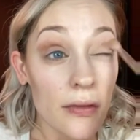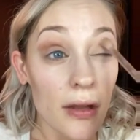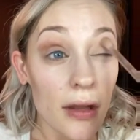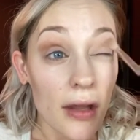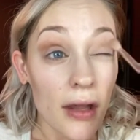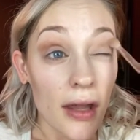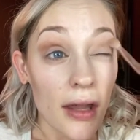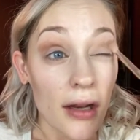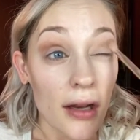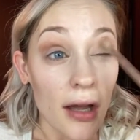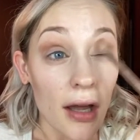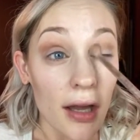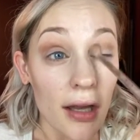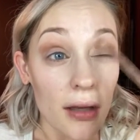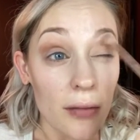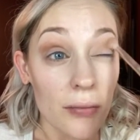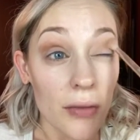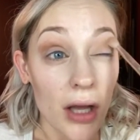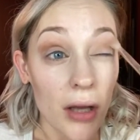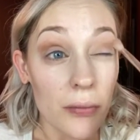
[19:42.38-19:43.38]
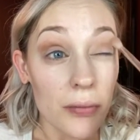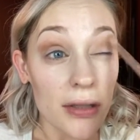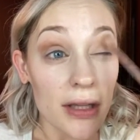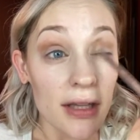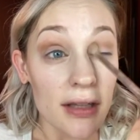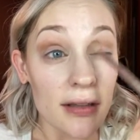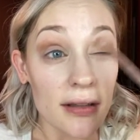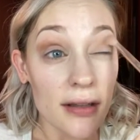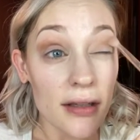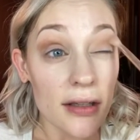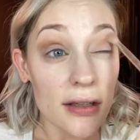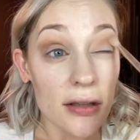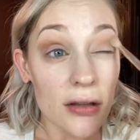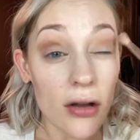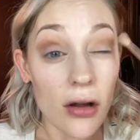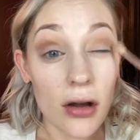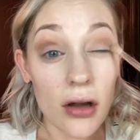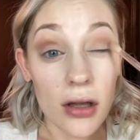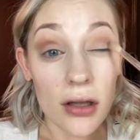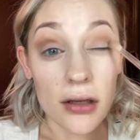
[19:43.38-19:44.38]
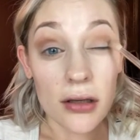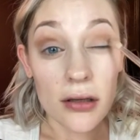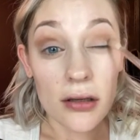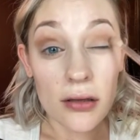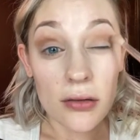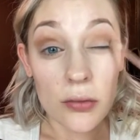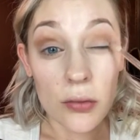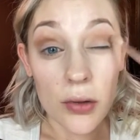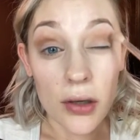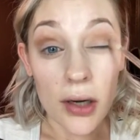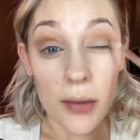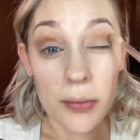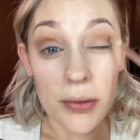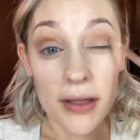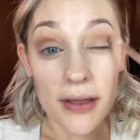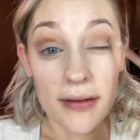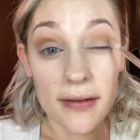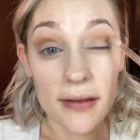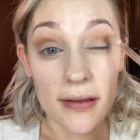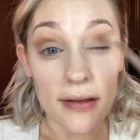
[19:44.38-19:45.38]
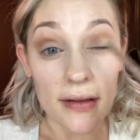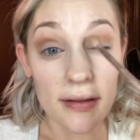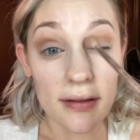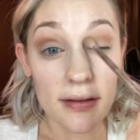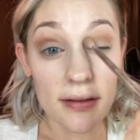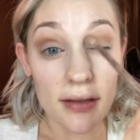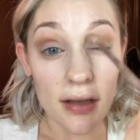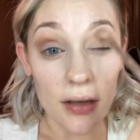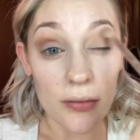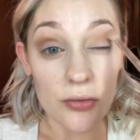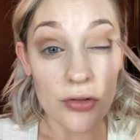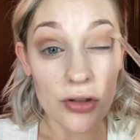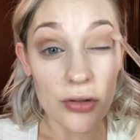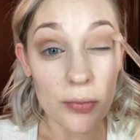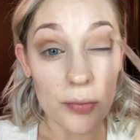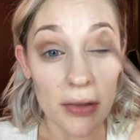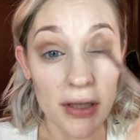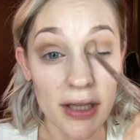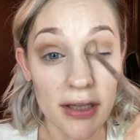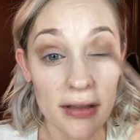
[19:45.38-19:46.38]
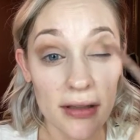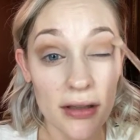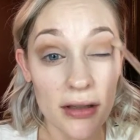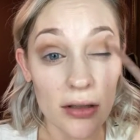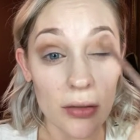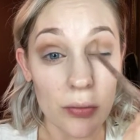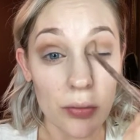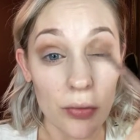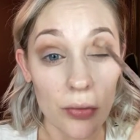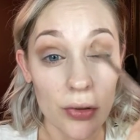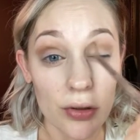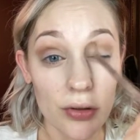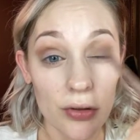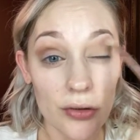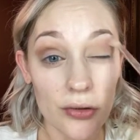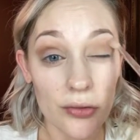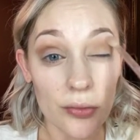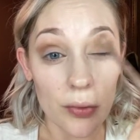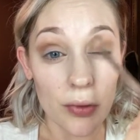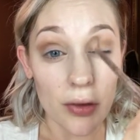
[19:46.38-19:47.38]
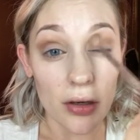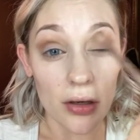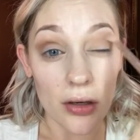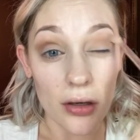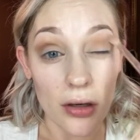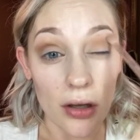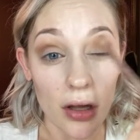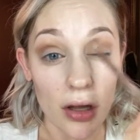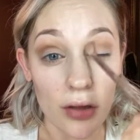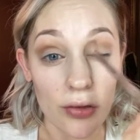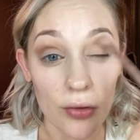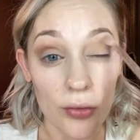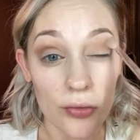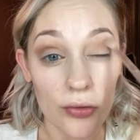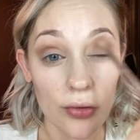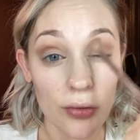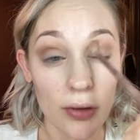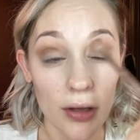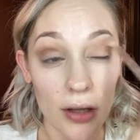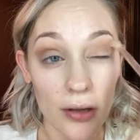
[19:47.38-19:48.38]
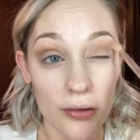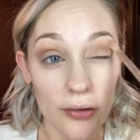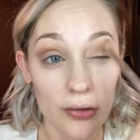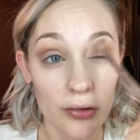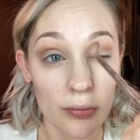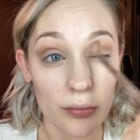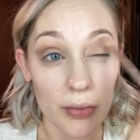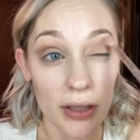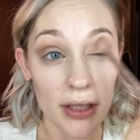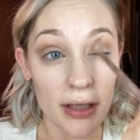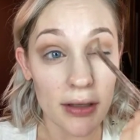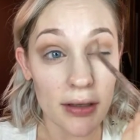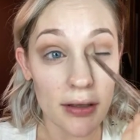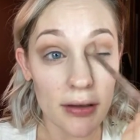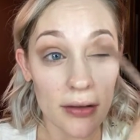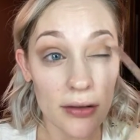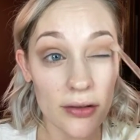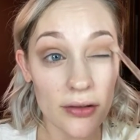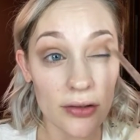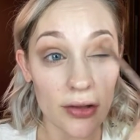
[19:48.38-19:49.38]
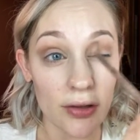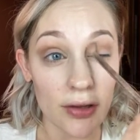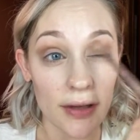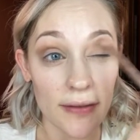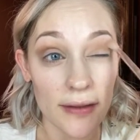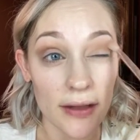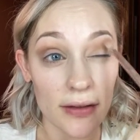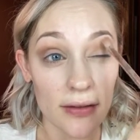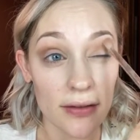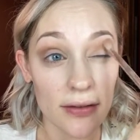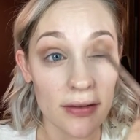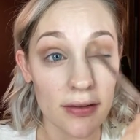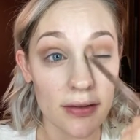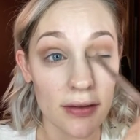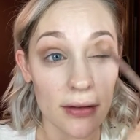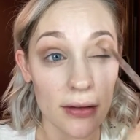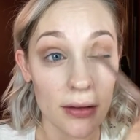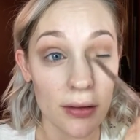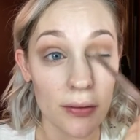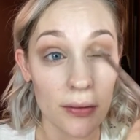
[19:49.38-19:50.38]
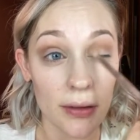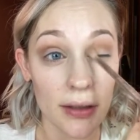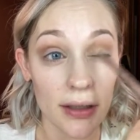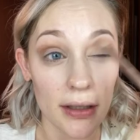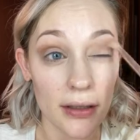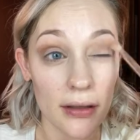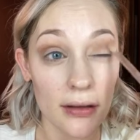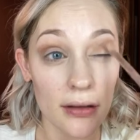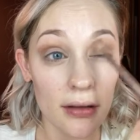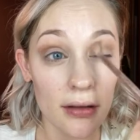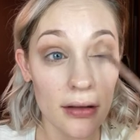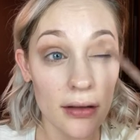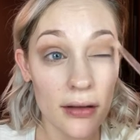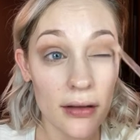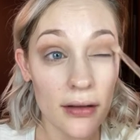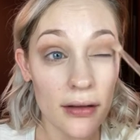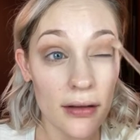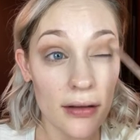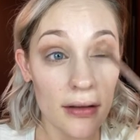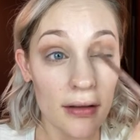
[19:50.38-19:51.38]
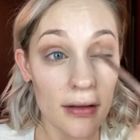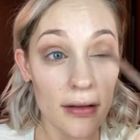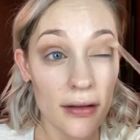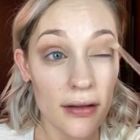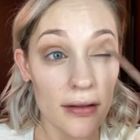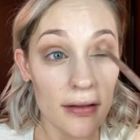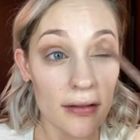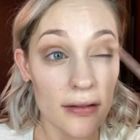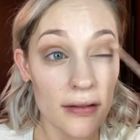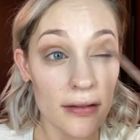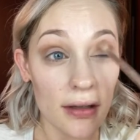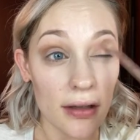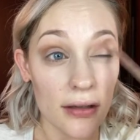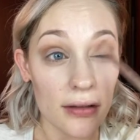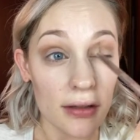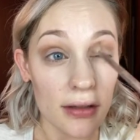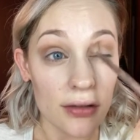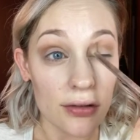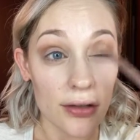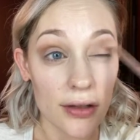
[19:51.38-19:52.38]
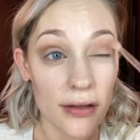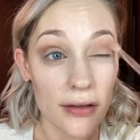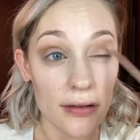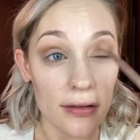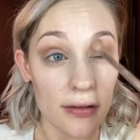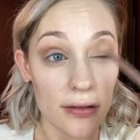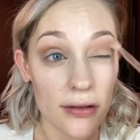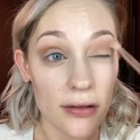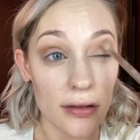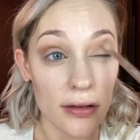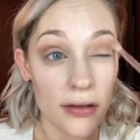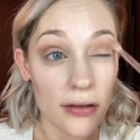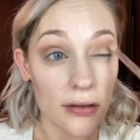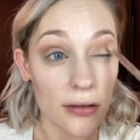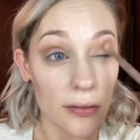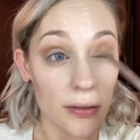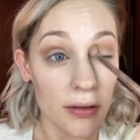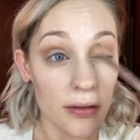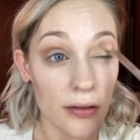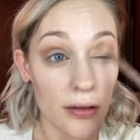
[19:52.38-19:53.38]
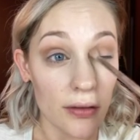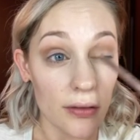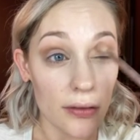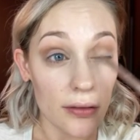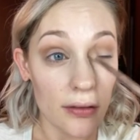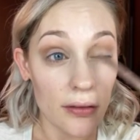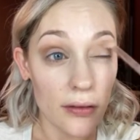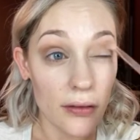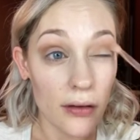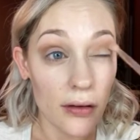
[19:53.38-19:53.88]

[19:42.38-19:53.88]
And I am not blending on where I place this. I'm just blending the borders where those two colors meet so that they slowly, subtly transition into each other.